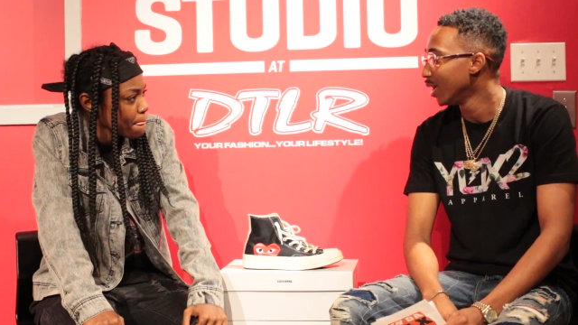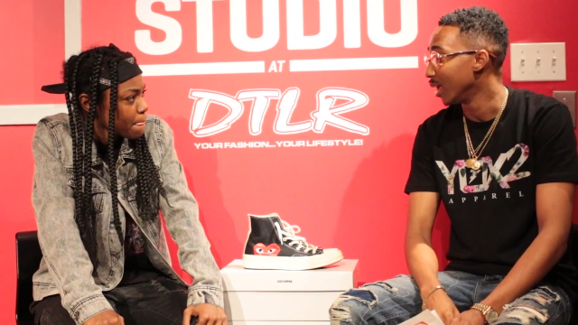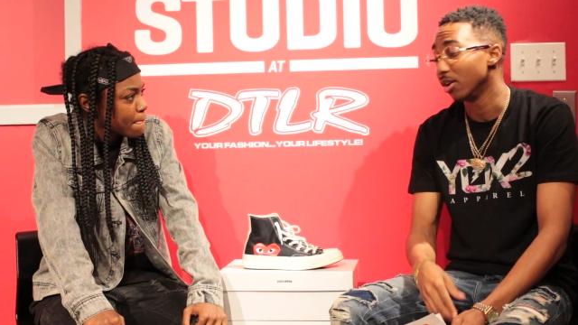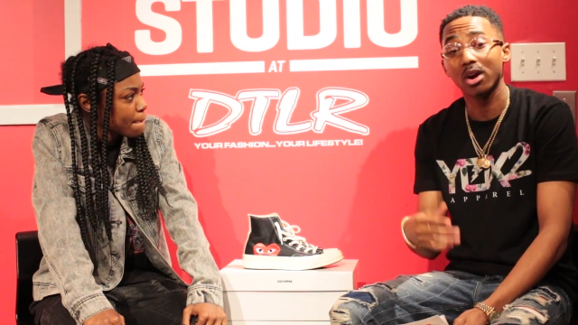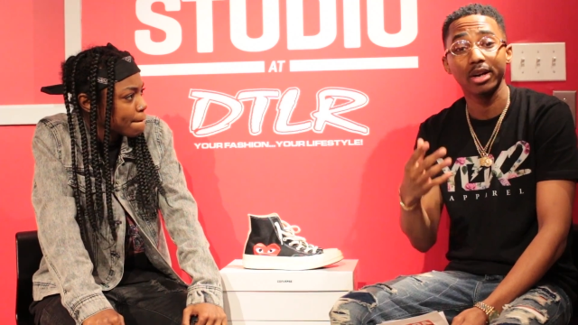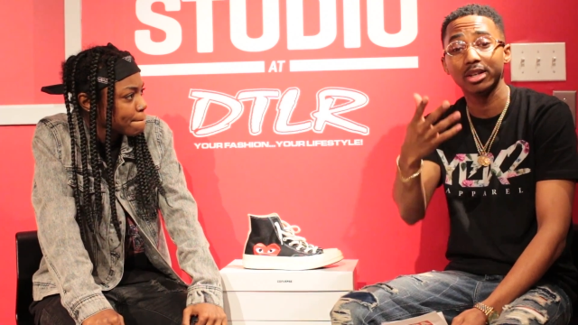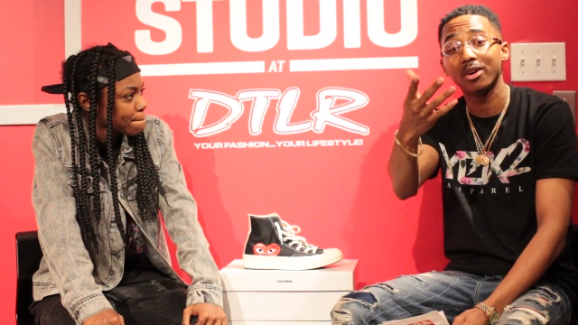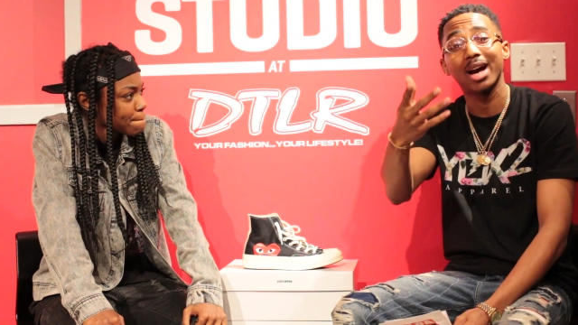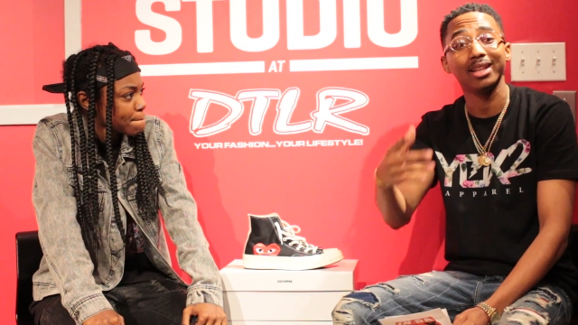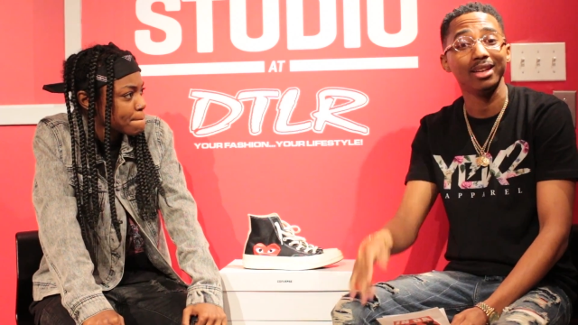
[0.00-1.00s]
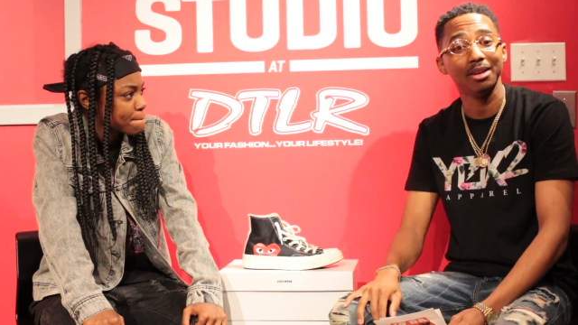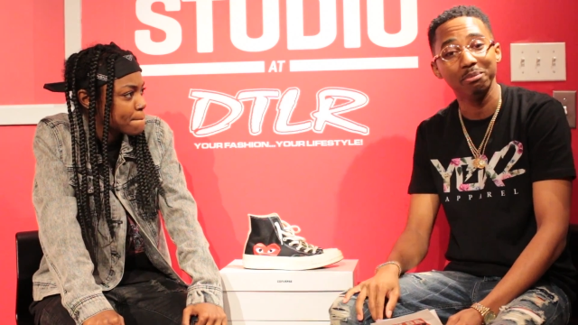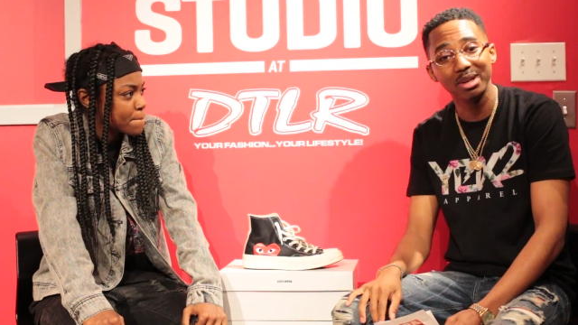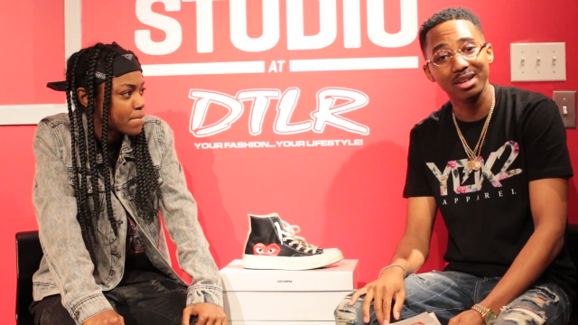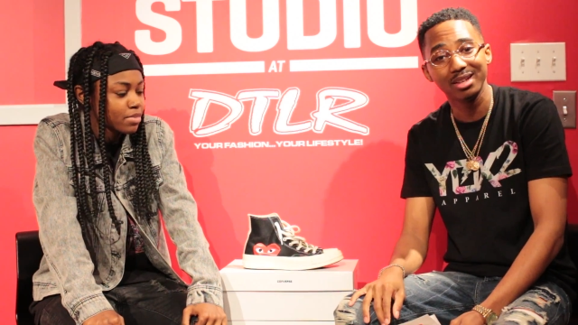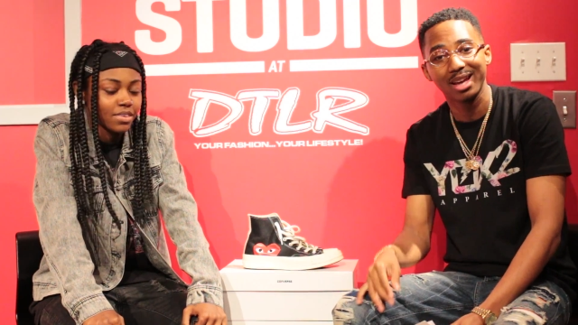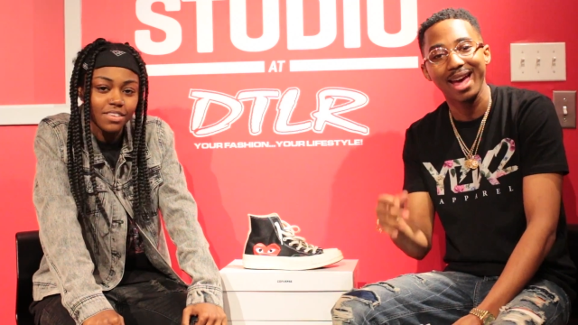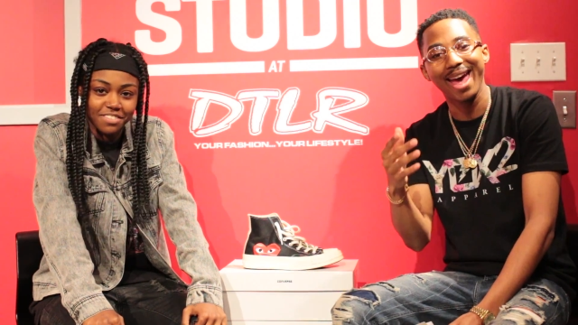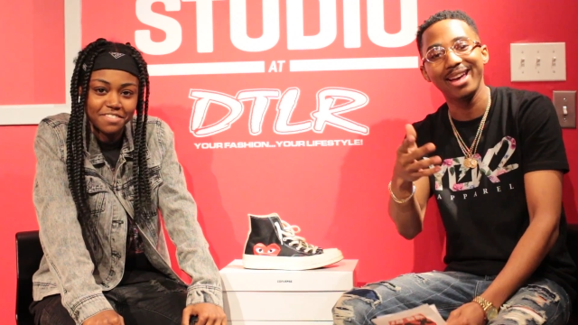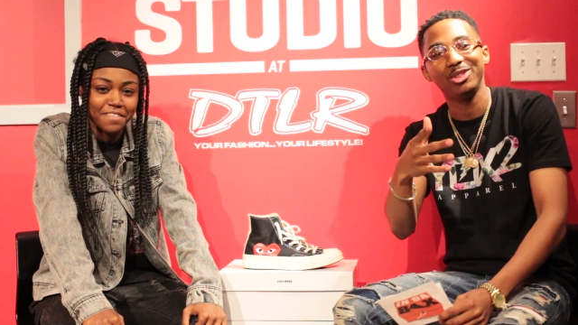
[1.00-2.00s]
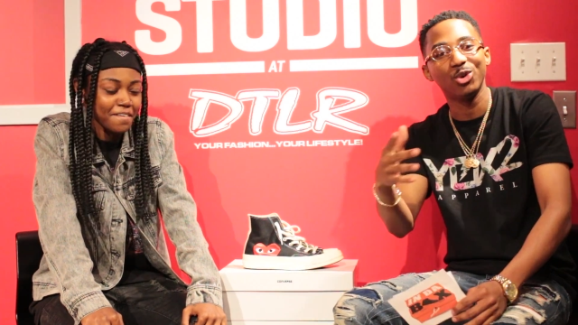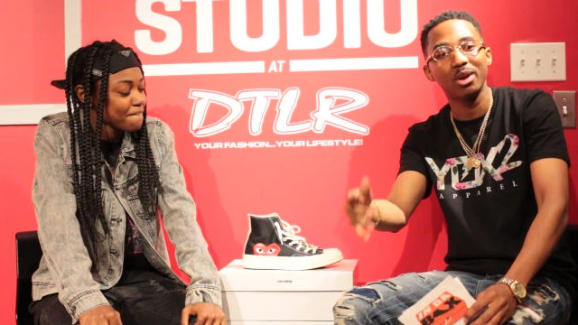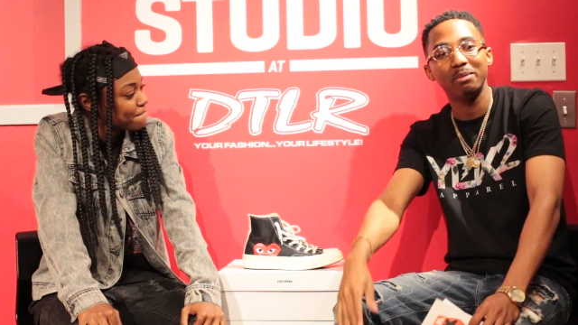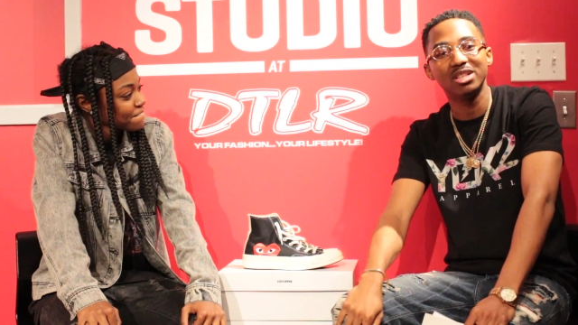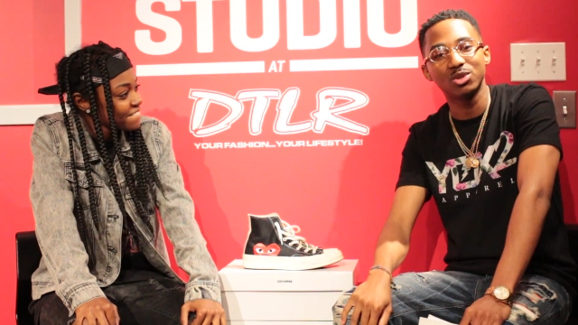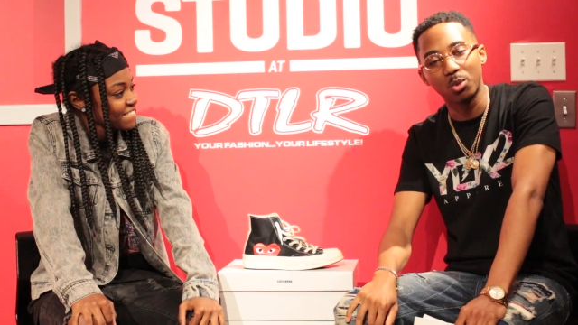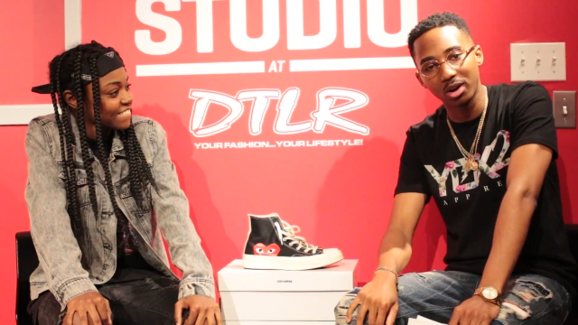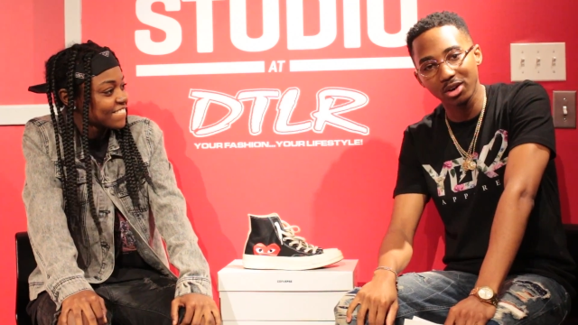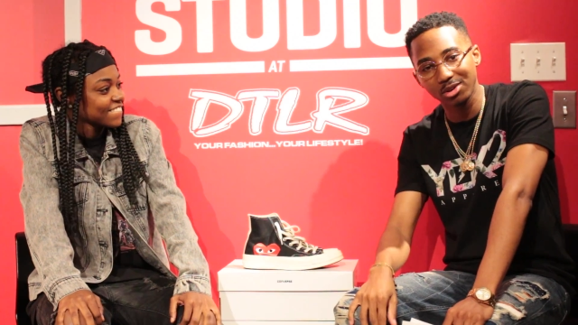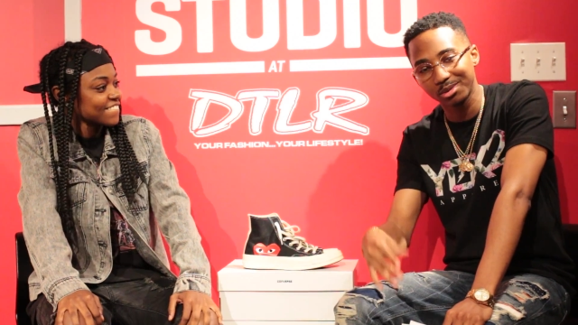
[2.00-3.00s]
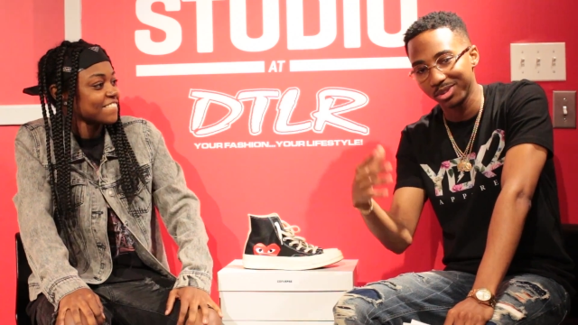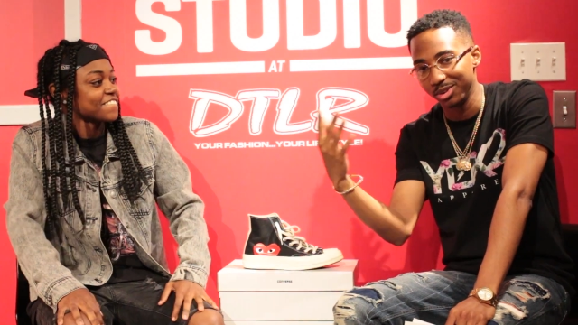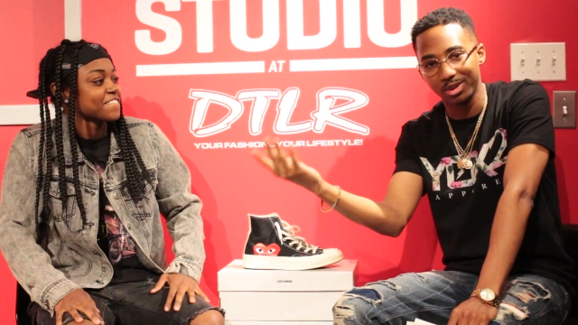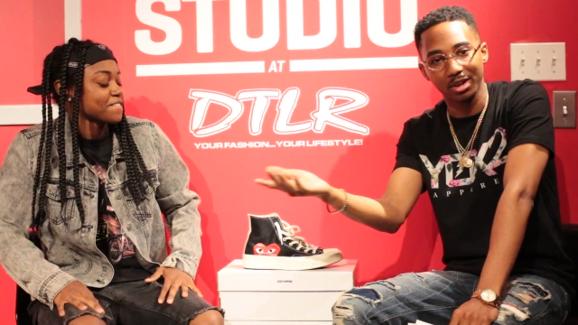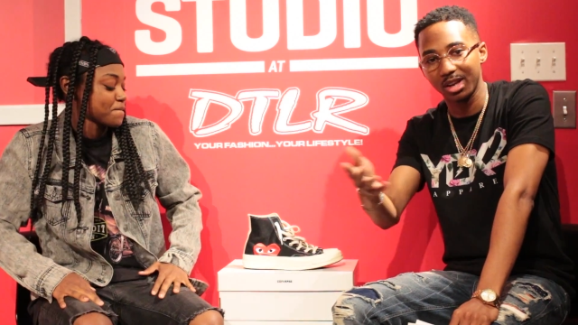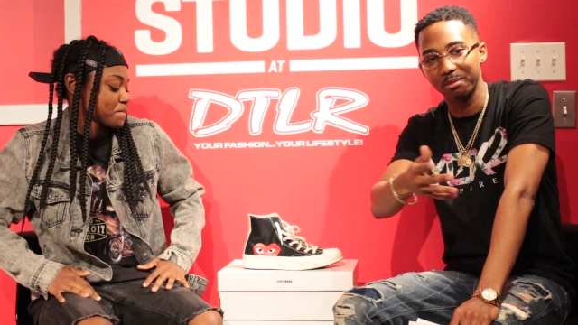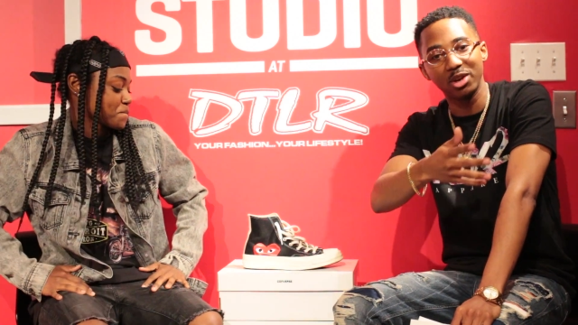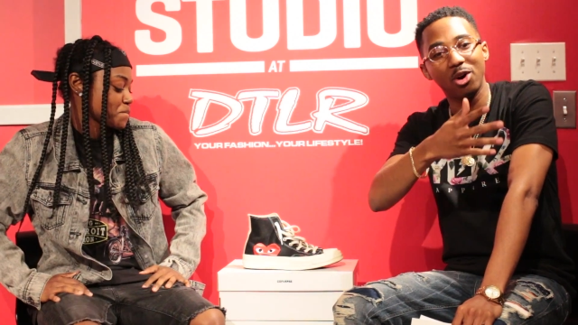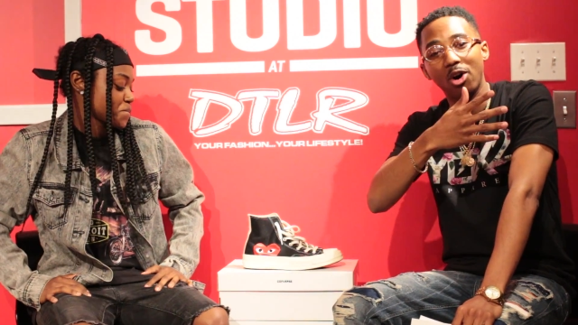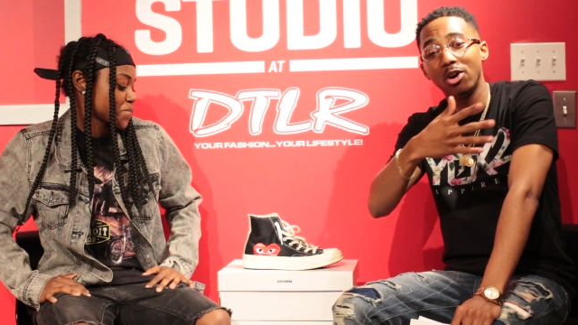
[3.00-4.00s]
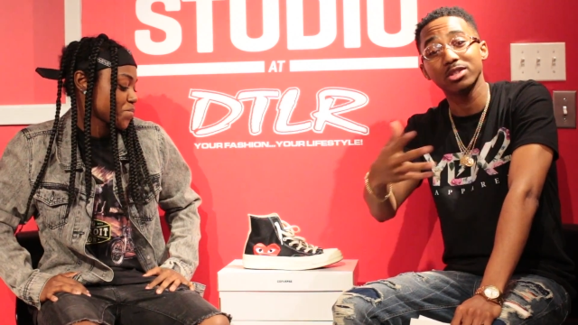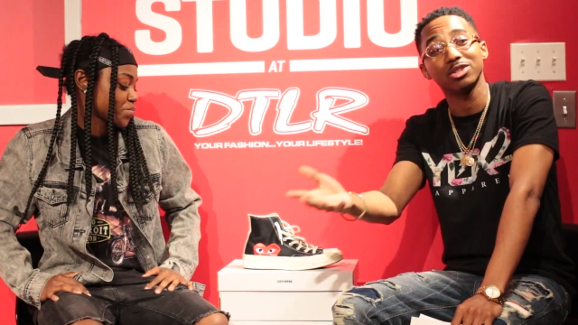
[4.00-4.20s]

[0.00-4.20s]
Speaker 1: And you already know how to hit me at Noy Meets World. You can hit me on all